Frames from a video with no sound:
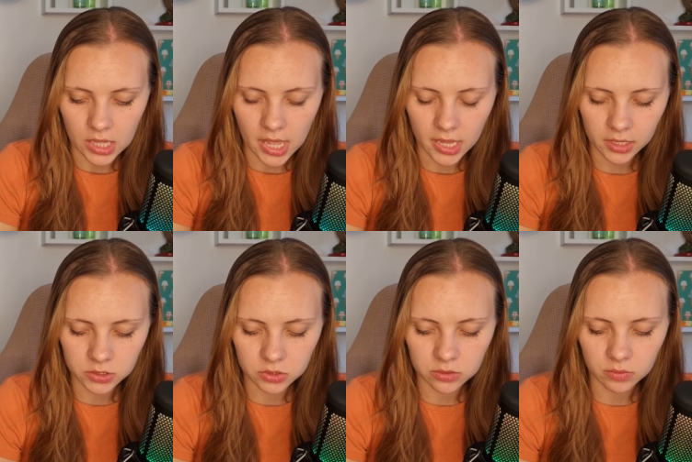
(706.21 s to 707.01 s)

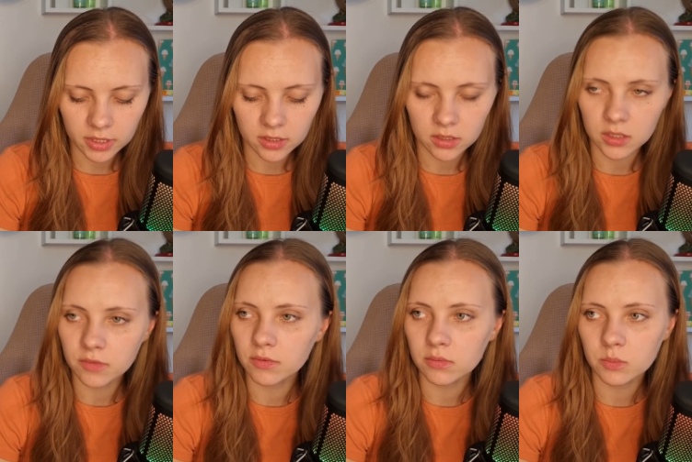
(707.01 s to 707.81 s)
And you know, like
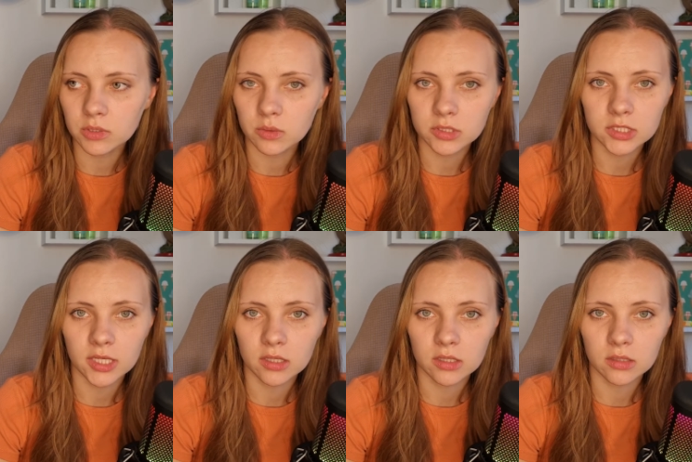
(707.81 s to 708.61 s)
even when you are
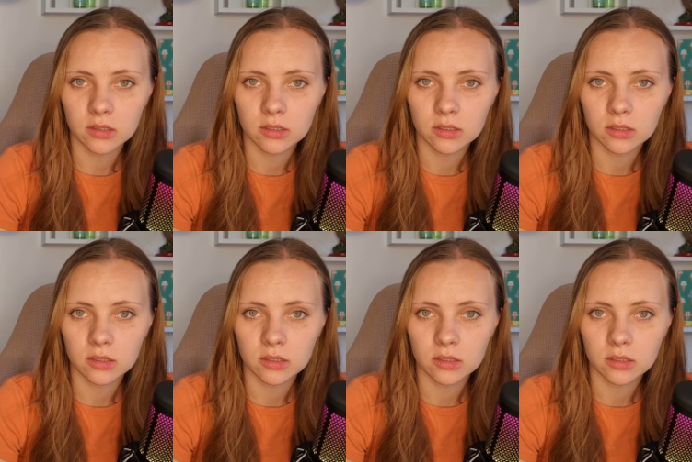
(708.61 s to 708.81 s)
saying that